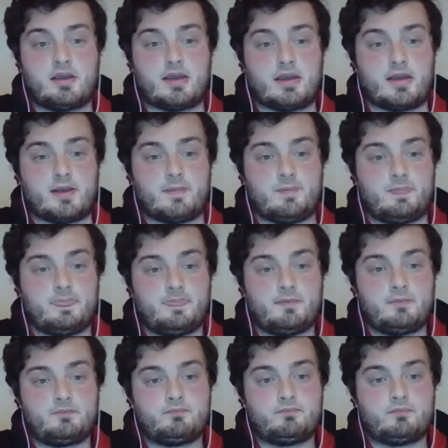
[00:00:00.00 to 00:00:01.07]

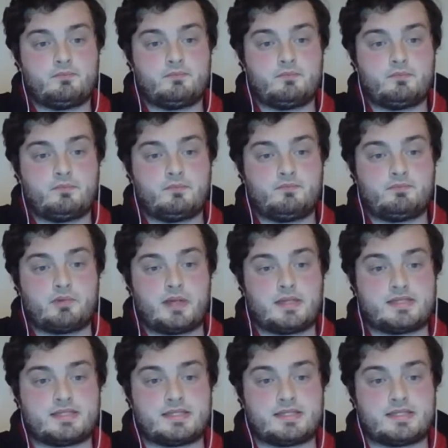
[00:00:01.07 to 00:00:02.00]
Brad